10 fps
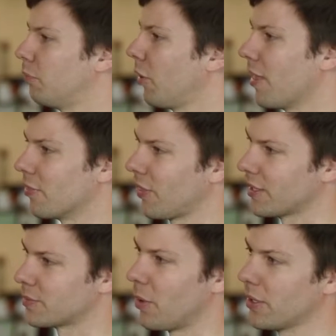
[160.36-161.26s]
Brilliant,
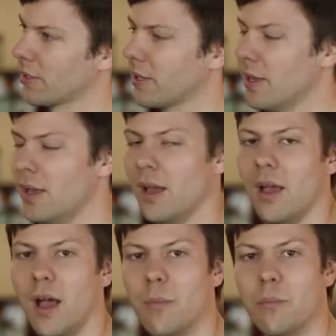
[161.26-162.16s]
thanks Mike.
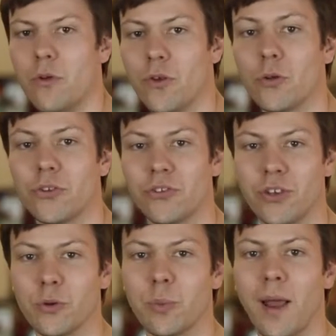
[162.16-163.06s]
Moving on to
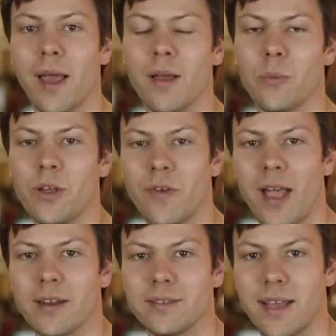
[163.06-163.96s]
single player, we've
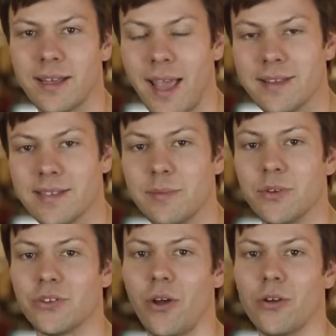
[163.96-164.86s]
had a dedicated team of
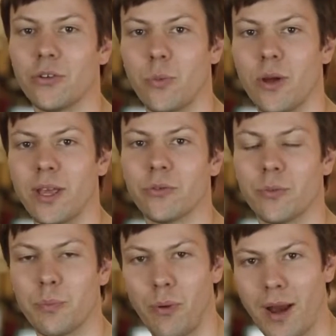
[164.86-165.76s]
designers working on
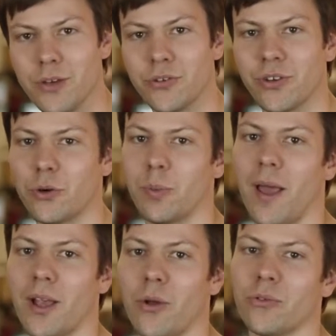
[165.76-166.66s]
some brand new single
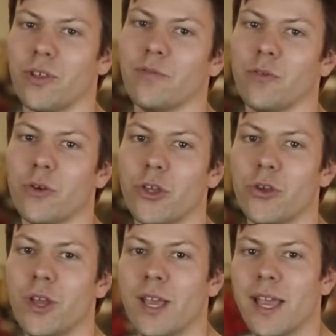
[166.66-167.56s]
player content for
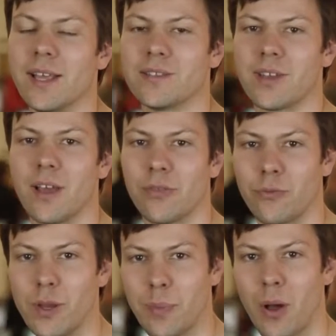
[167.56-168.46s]
you. It's a
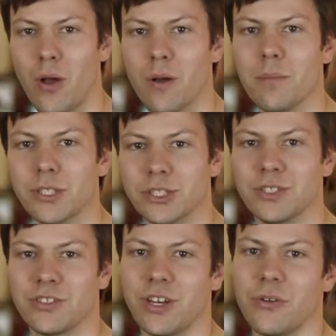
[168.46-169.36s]
3-part
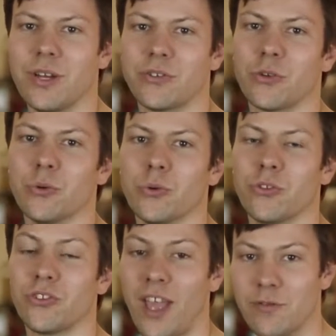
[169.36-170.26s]
mission series called
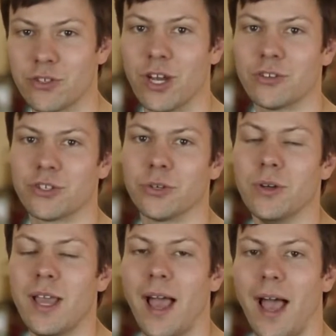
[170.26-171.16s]
Save Churchill,
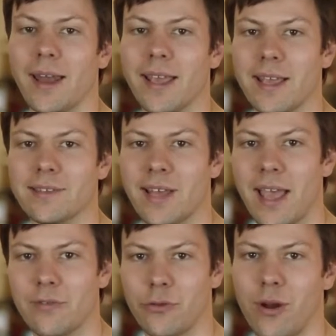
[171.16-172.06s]
and here's
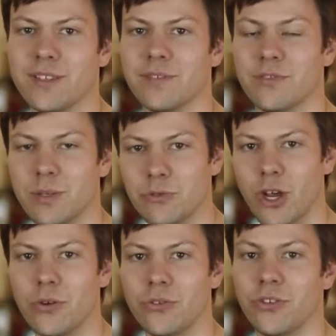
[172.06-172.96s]
Head of Creative Tim
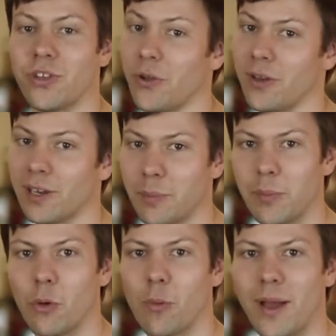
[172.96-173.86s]
Jones to tell you a little
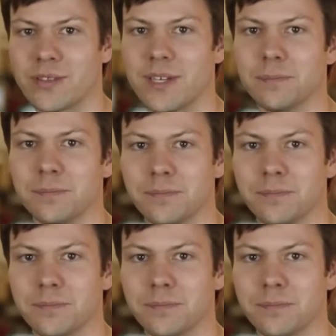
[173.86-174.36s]
bit more about it.